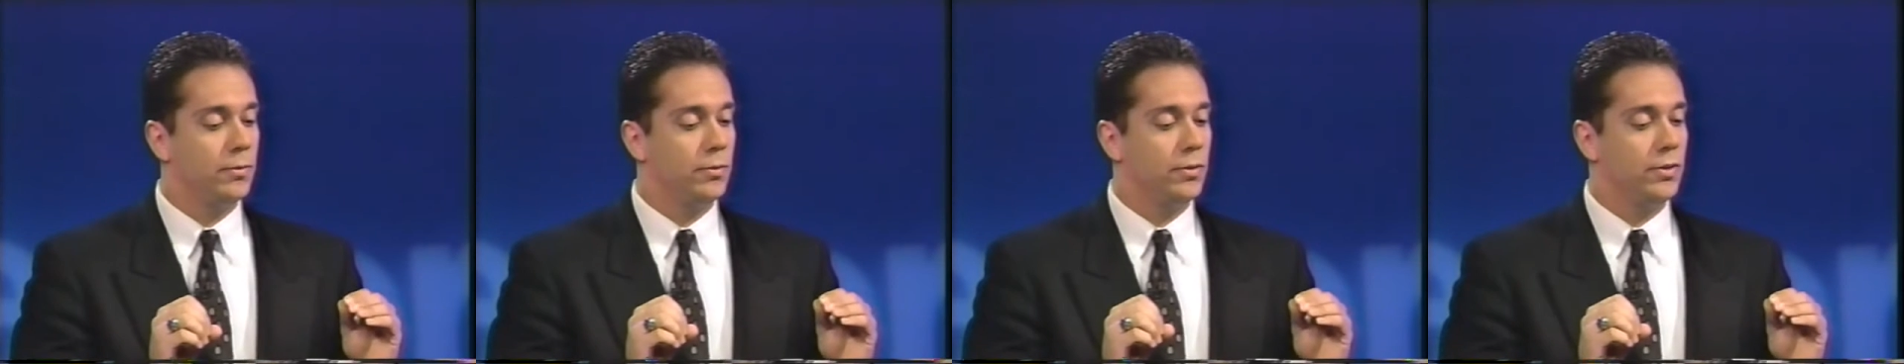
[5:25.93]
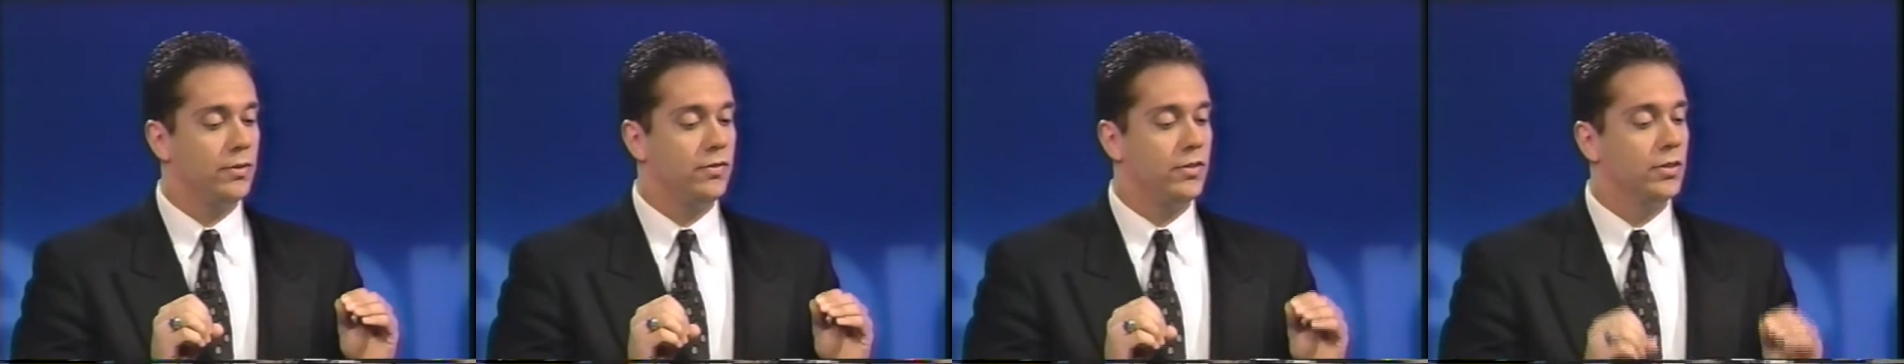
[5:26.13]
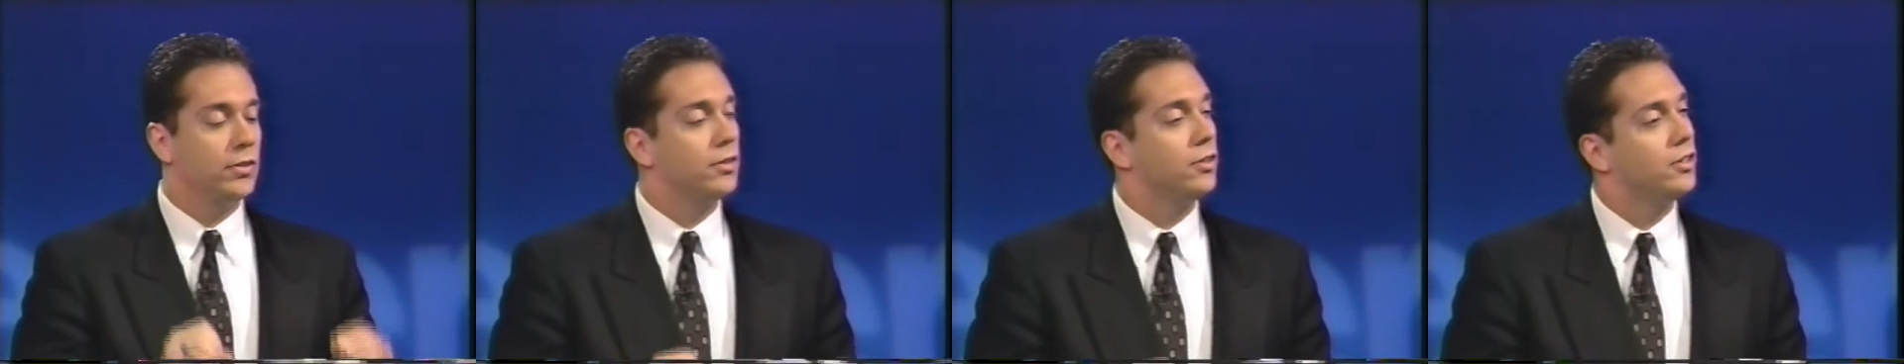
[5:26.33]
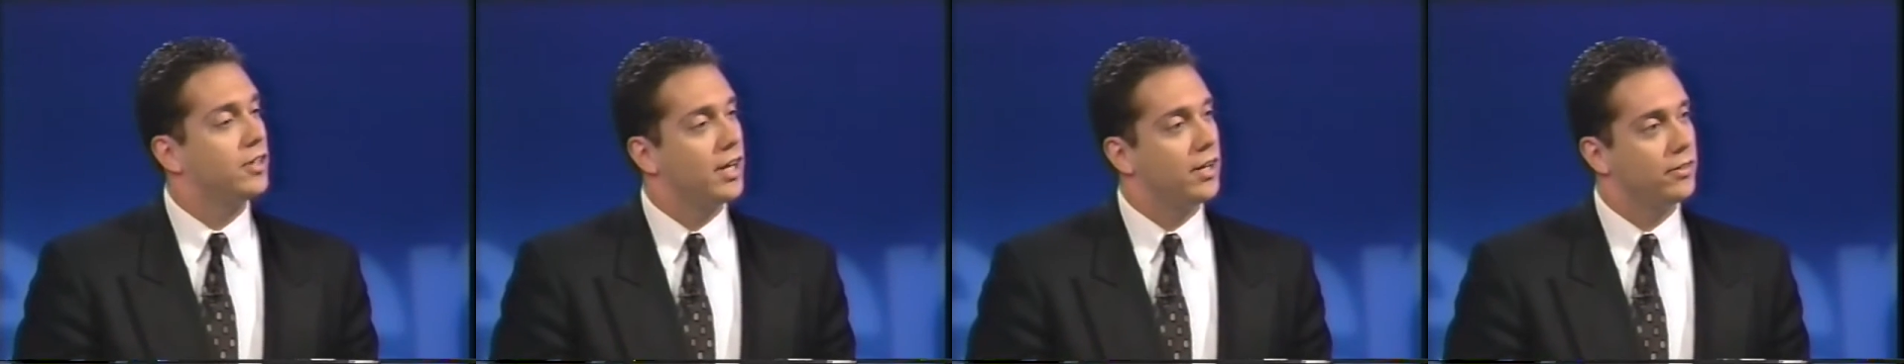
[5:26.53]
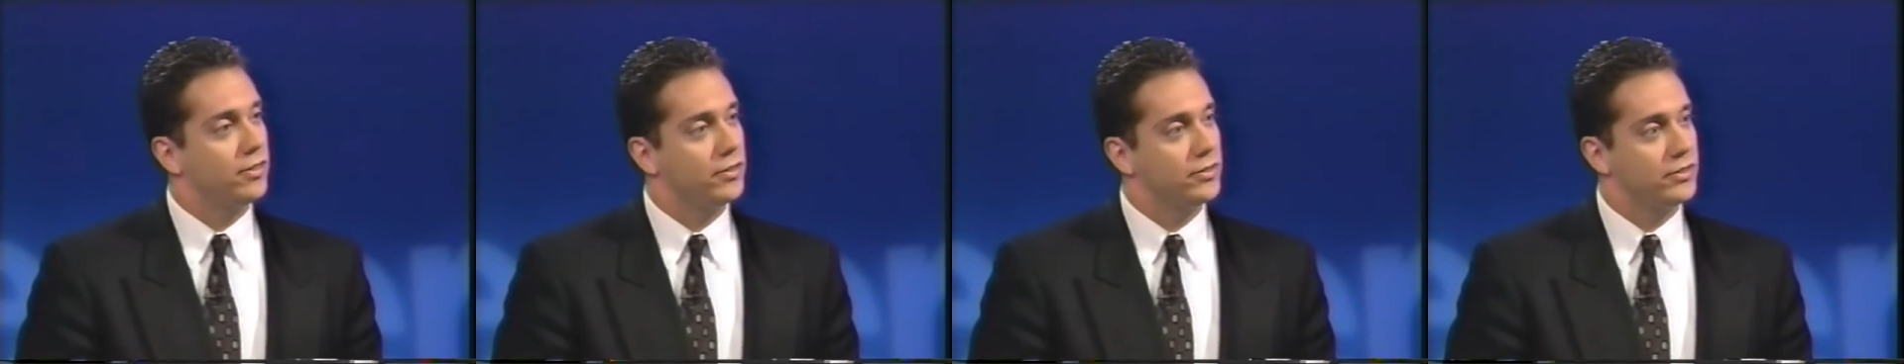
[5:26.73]
If you look
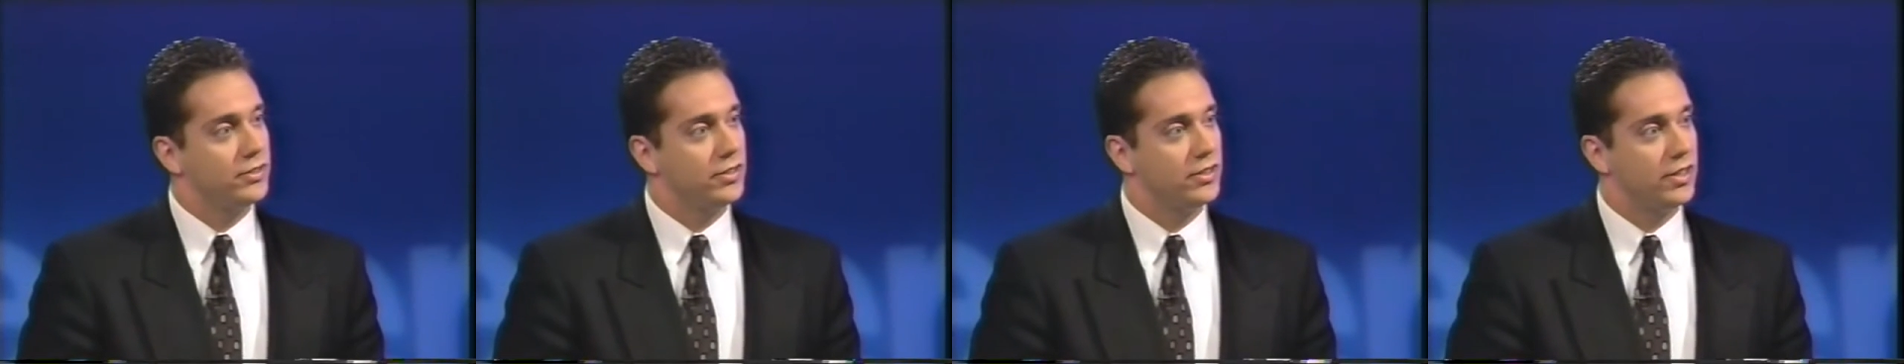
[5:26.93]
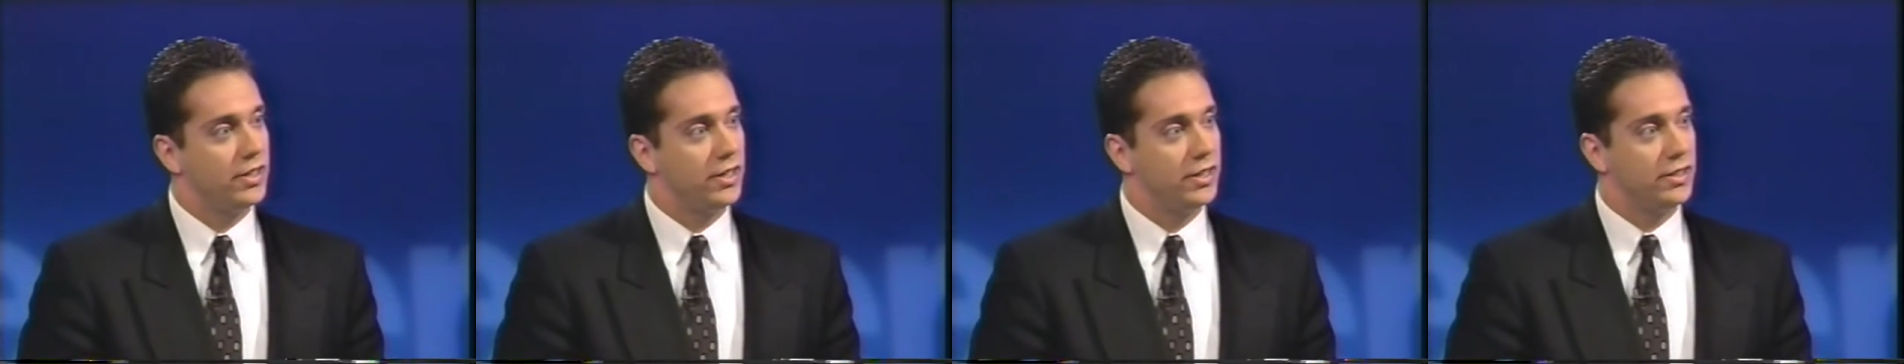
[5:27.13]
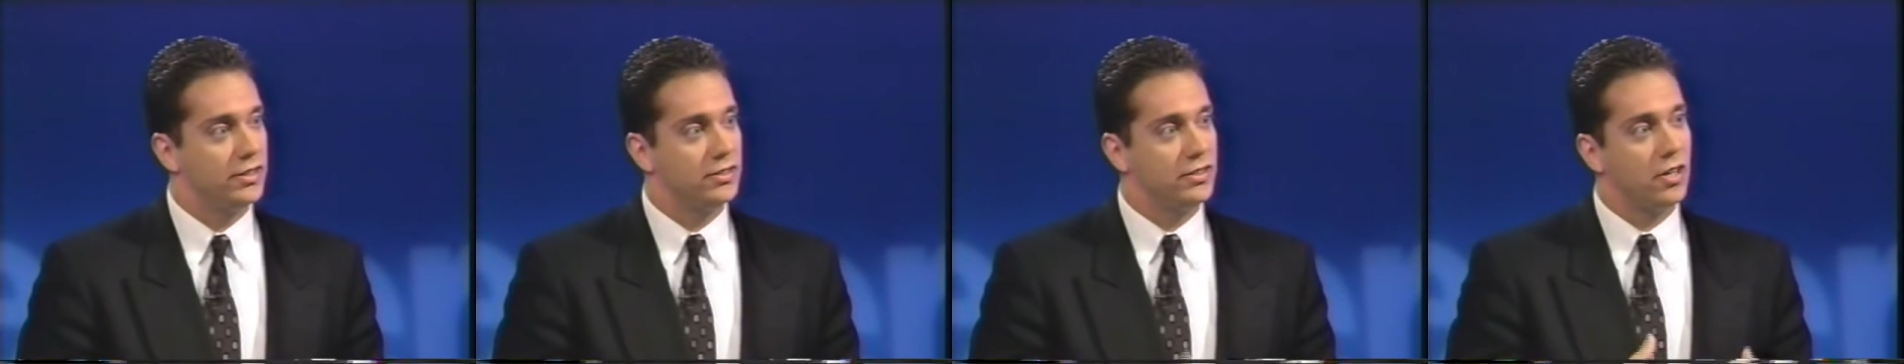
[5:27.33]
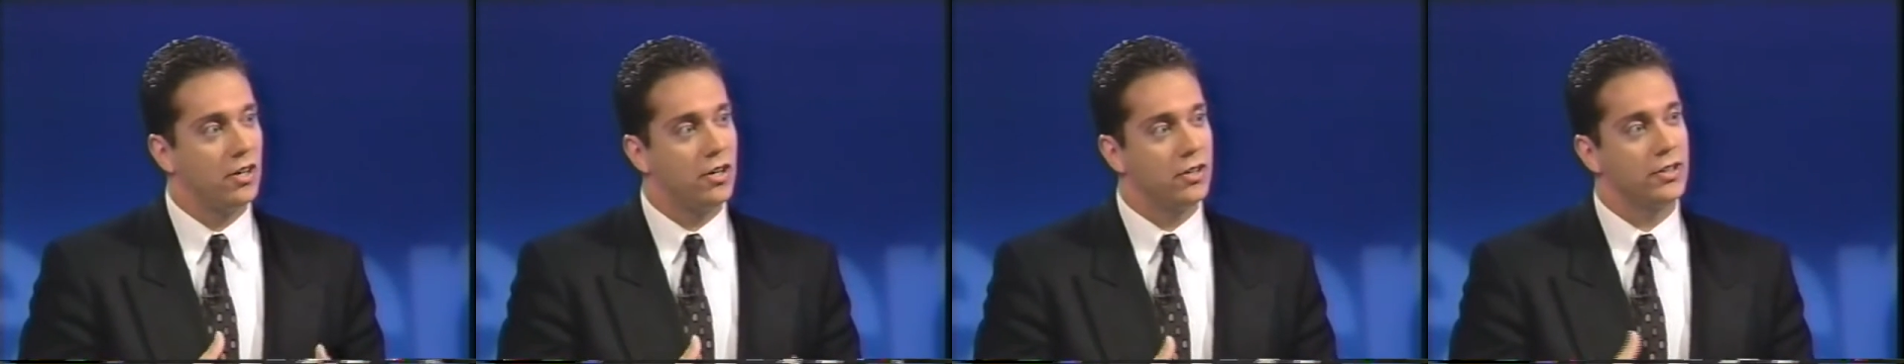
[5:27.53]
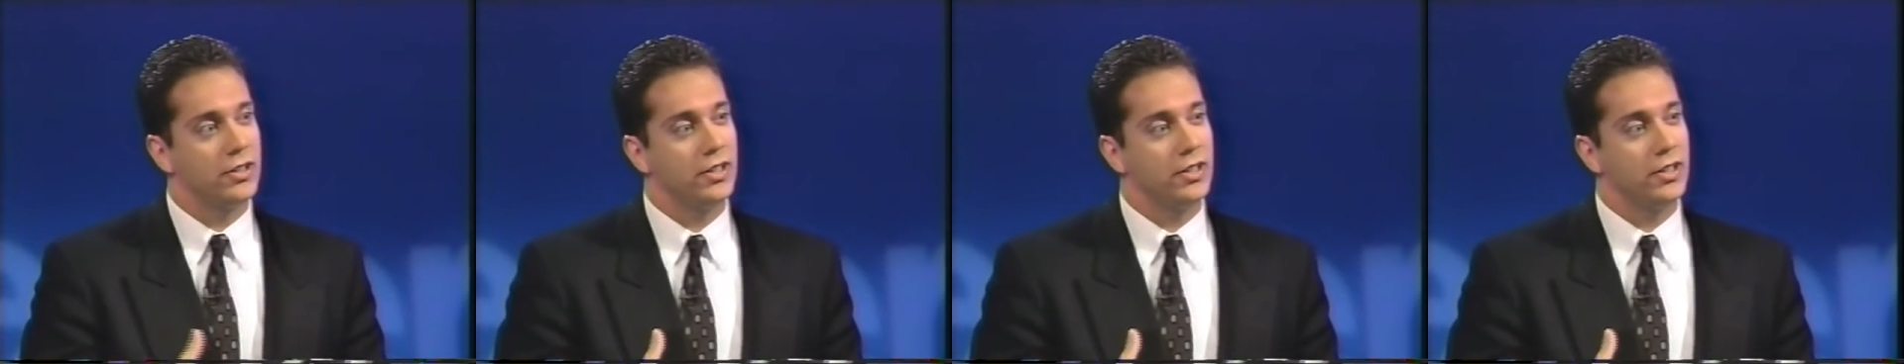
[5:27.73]
out there today, it's hard